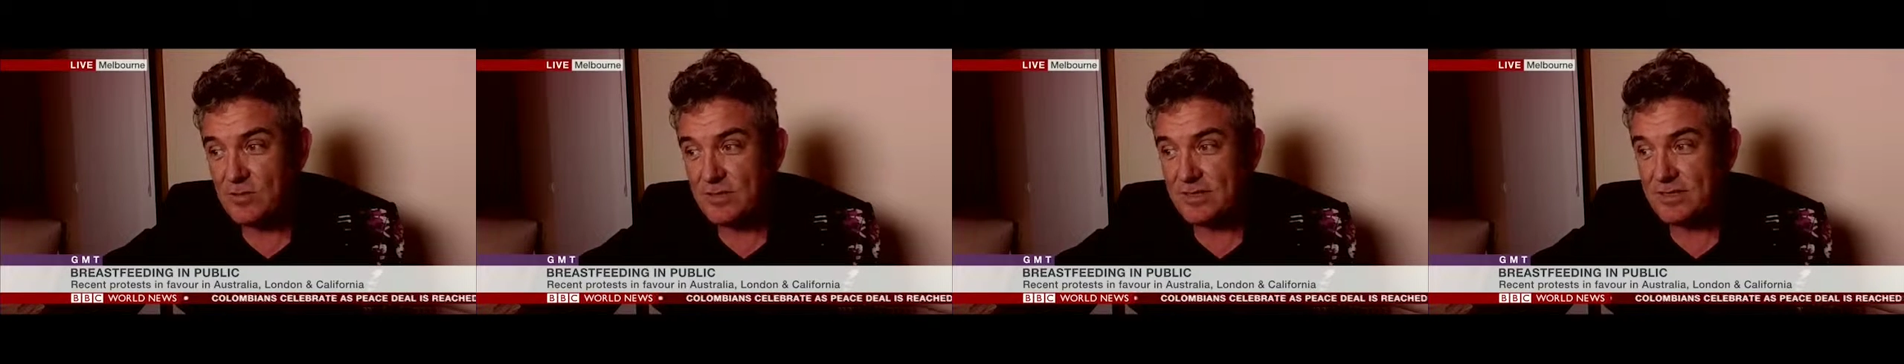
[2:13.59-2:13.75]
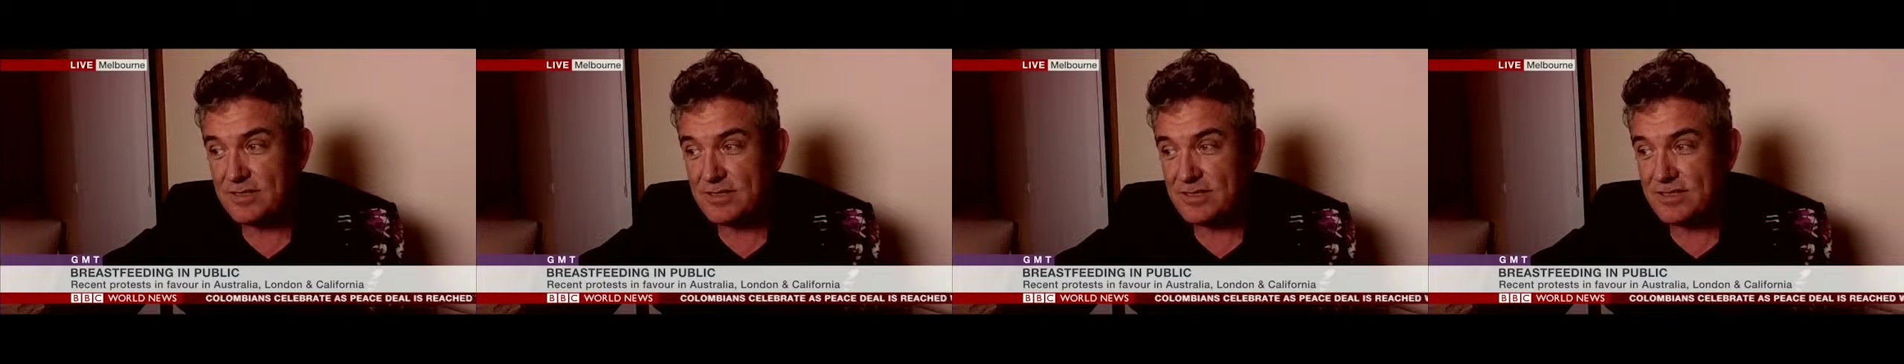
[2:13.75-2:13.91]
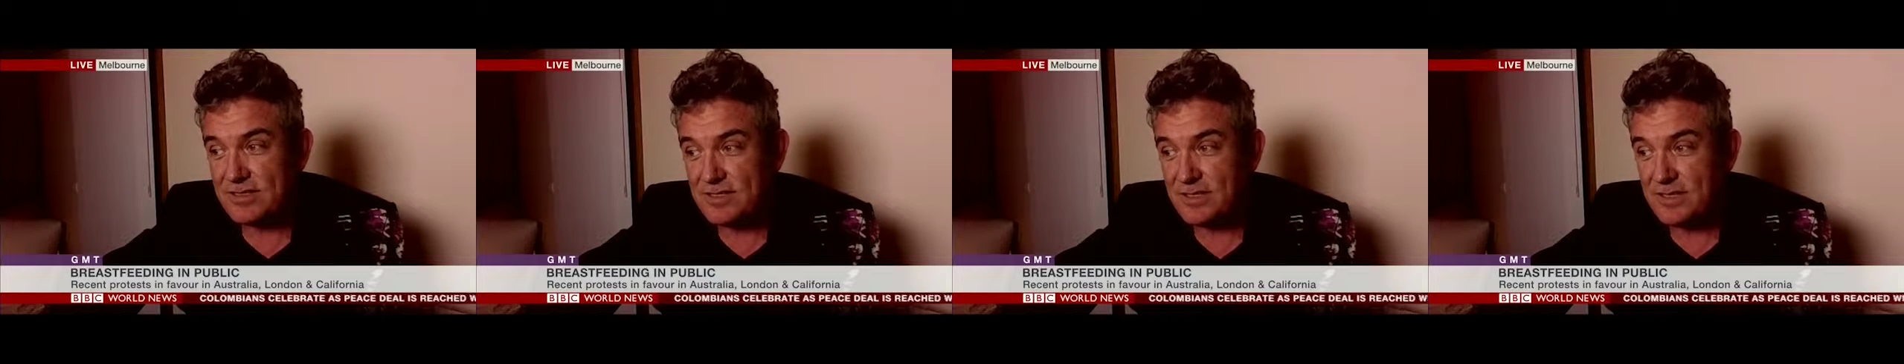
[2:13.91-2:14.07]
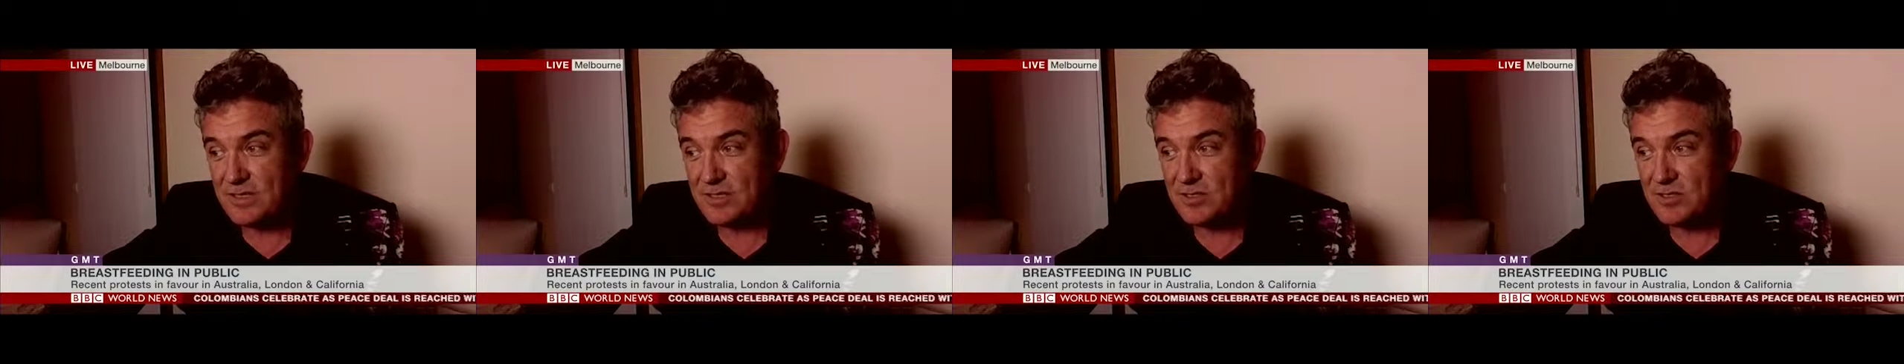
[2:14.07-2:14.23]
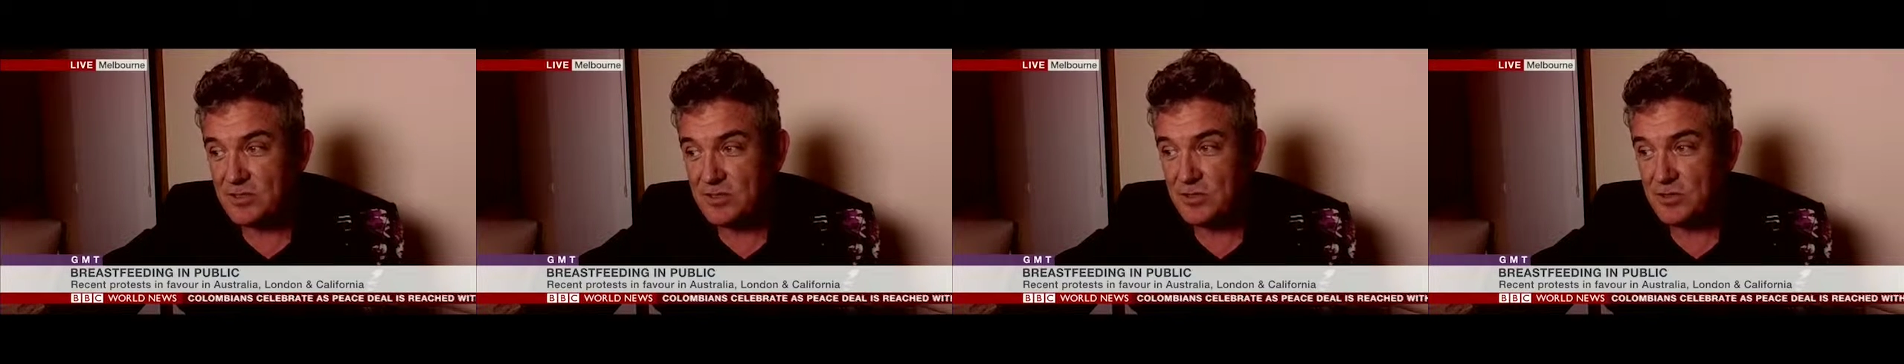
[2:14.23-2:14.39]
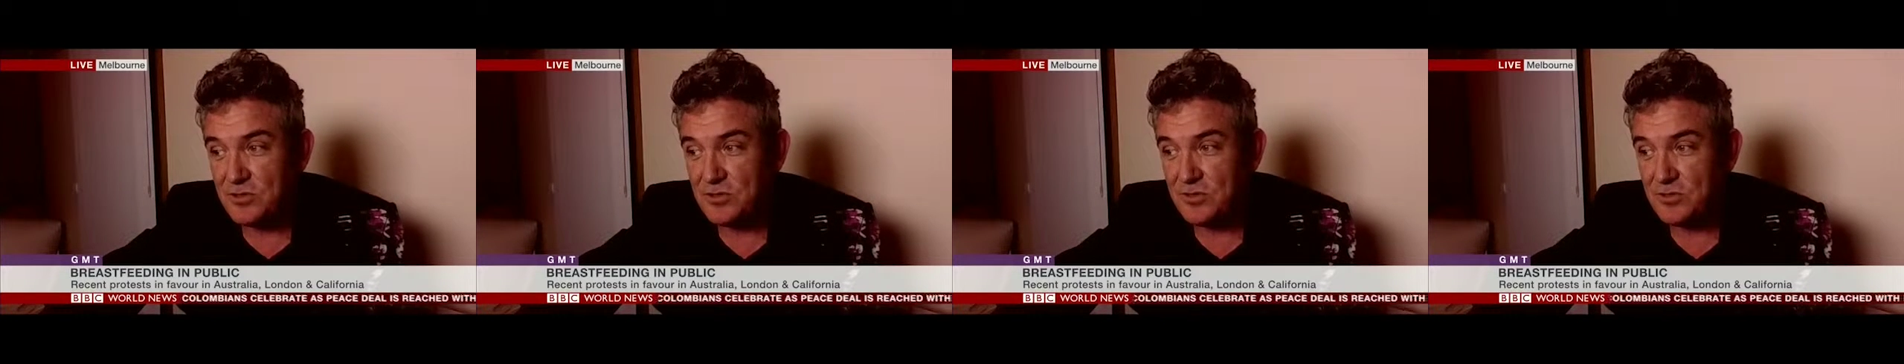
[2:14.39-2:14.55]
was
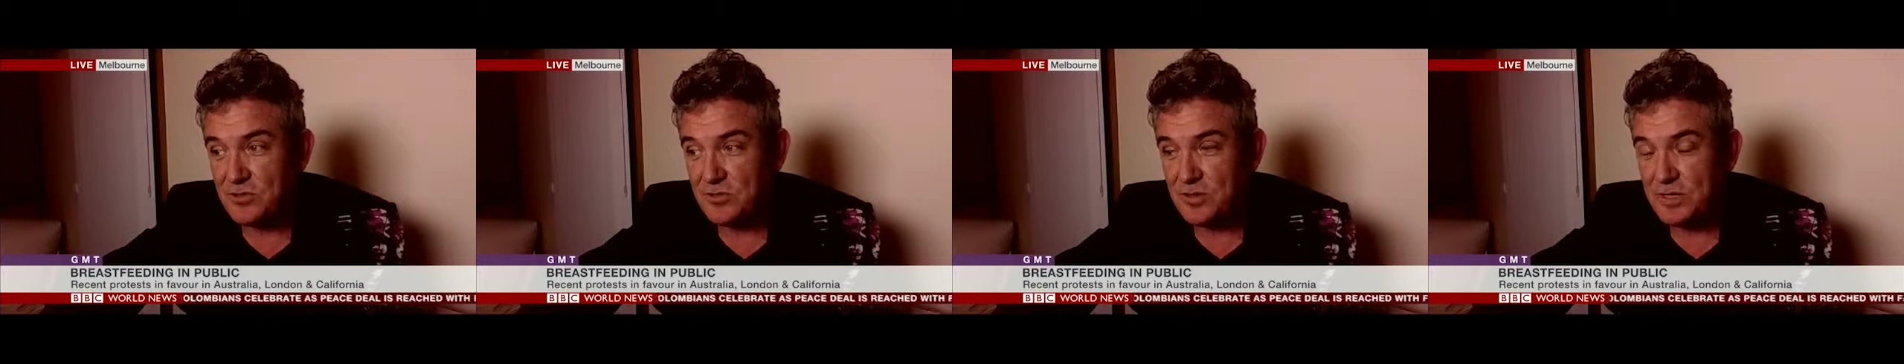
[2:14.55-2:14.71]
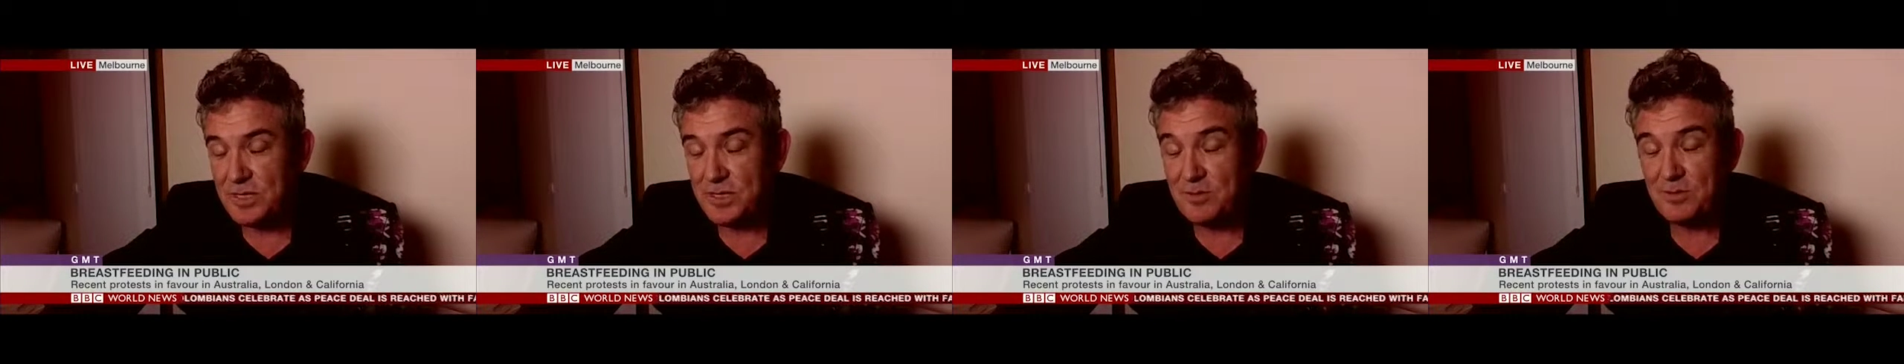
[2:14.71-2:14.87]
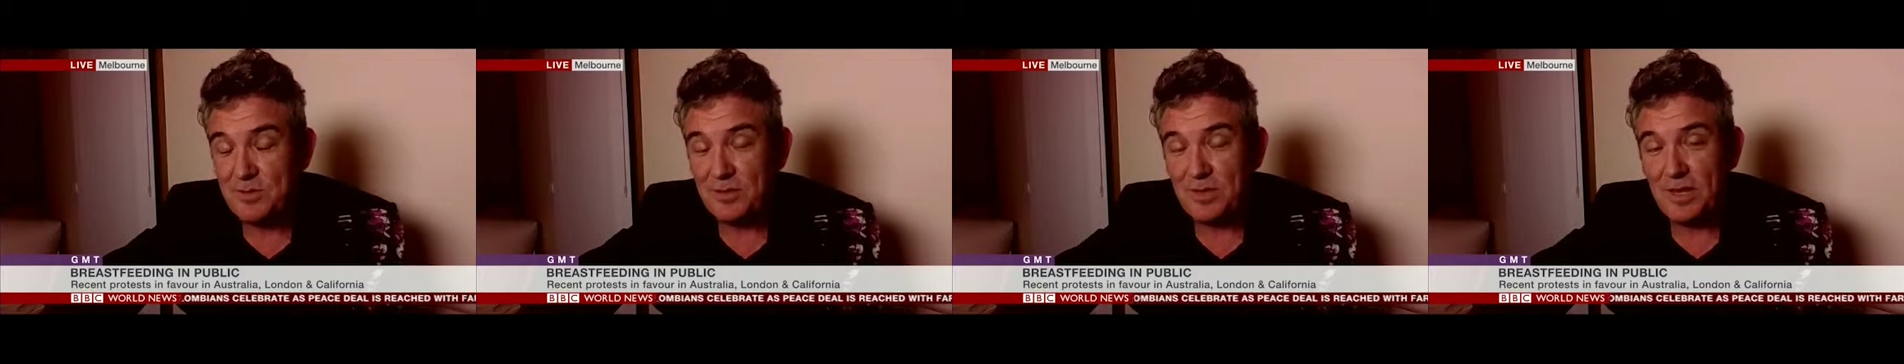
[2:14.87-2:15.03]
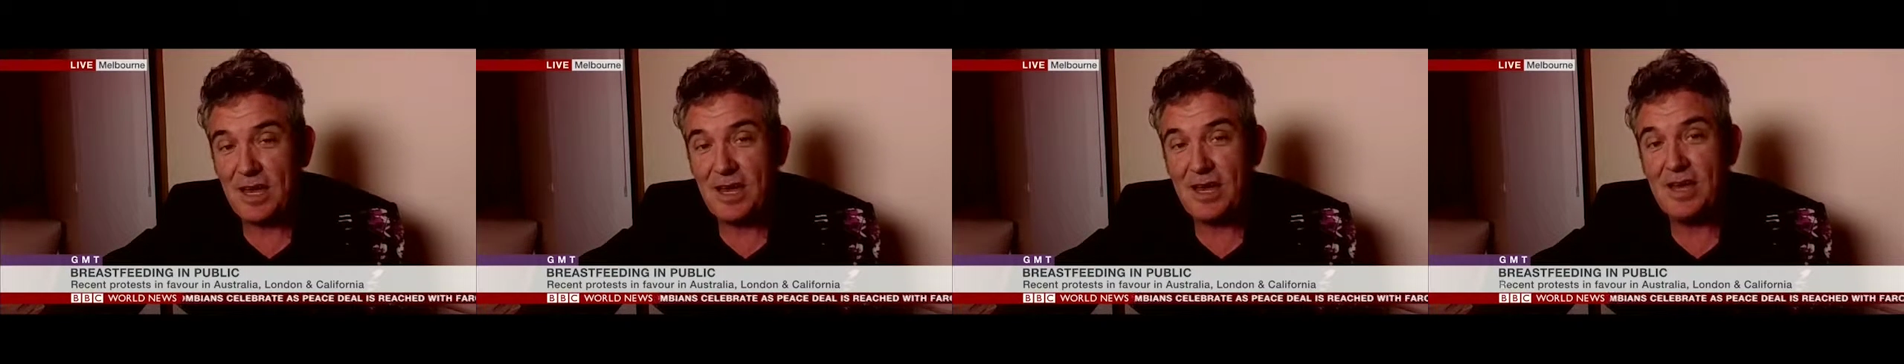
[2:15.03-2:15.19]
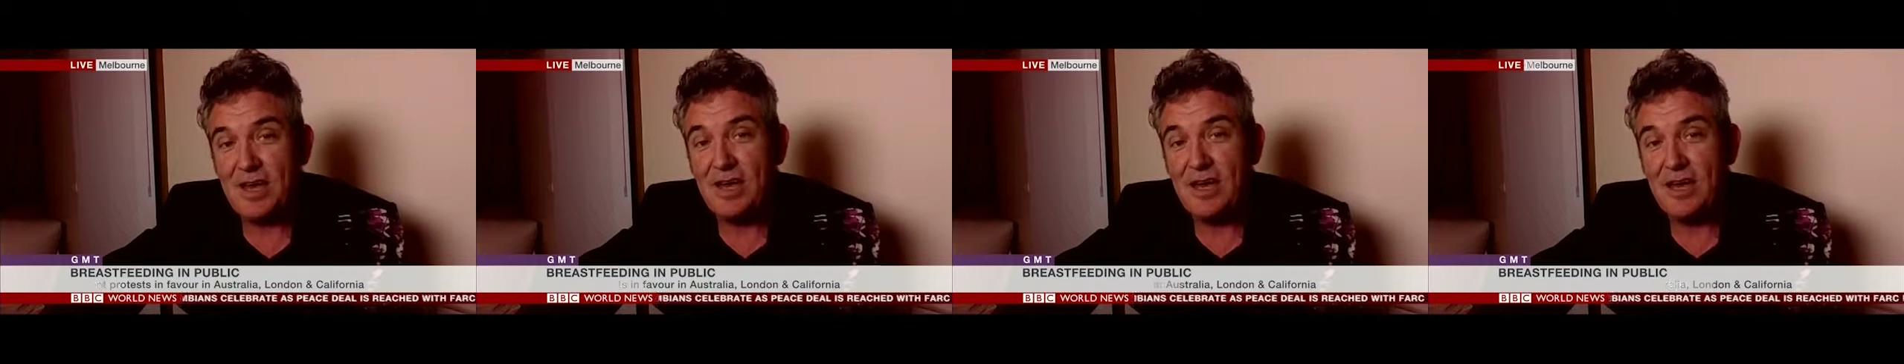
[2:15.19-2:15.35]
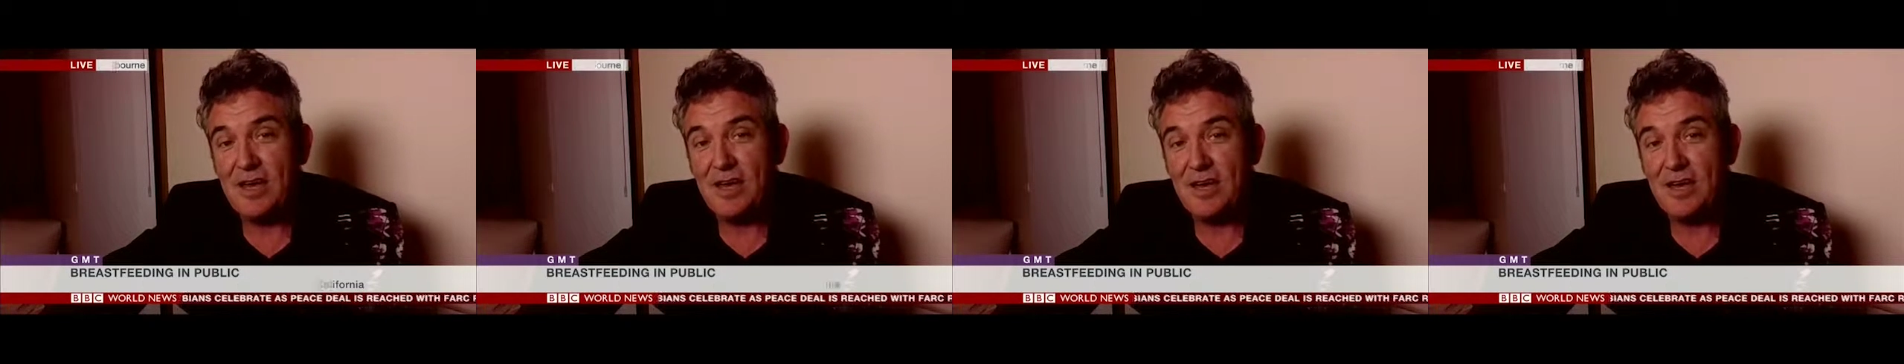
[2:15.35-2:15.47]
two people